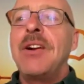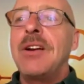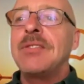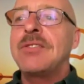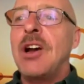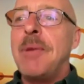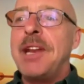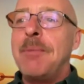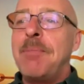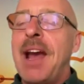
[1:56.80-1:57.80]
There are so
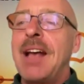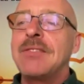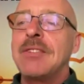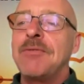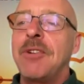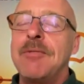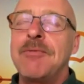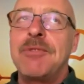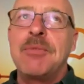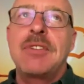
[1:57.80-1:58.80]
many paths to
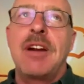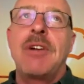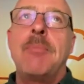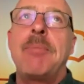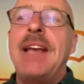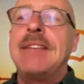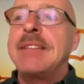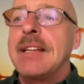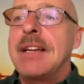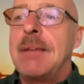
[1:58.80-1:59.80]
freedom from suffering. And
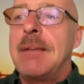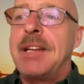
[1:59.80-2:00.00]
basically,